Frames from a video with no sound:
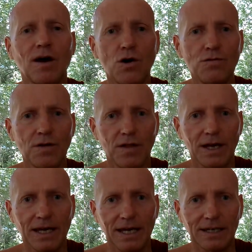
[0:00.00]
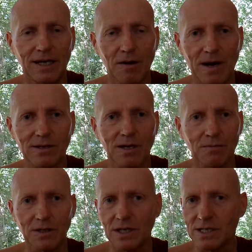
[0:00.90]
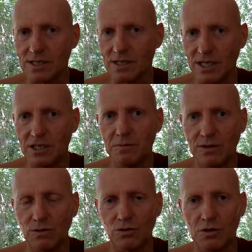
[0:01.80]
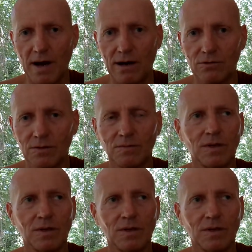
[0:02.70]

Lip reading: overthinking about something that doesn't need to be thought about.